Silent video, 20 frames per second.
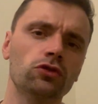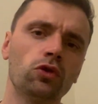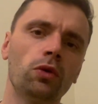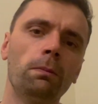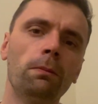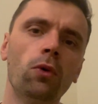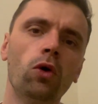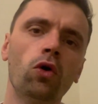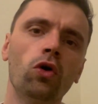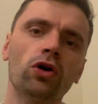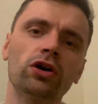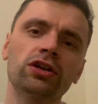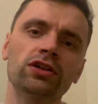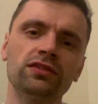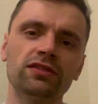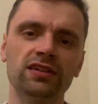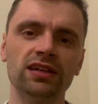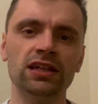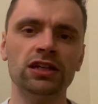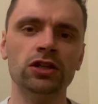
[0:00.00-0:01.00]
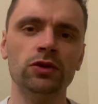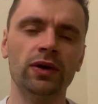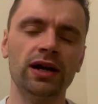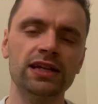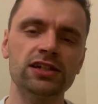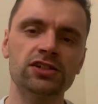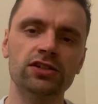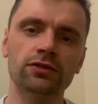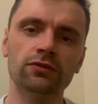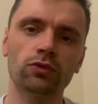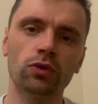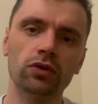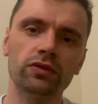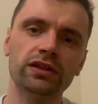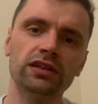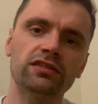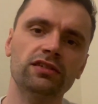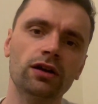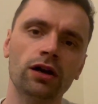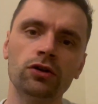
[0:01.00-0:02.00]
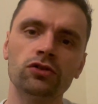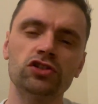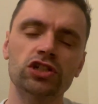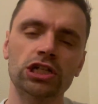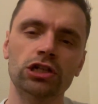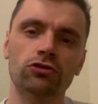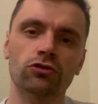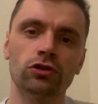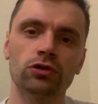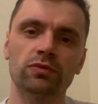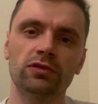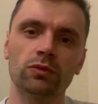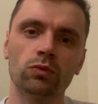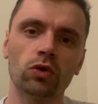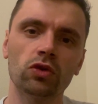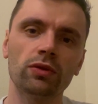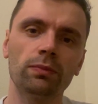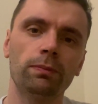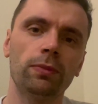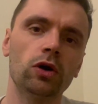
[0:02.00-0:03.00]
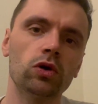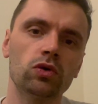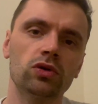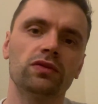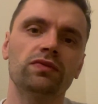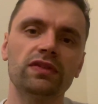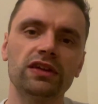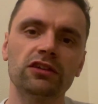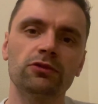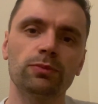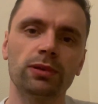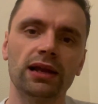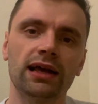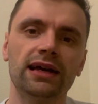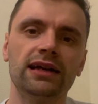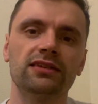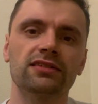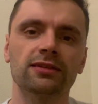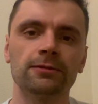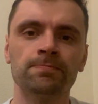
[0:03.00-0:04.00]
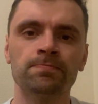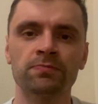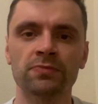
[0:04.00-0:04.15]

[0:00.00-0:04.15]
or more a continuation of what these coaching groups and what the bulk of these players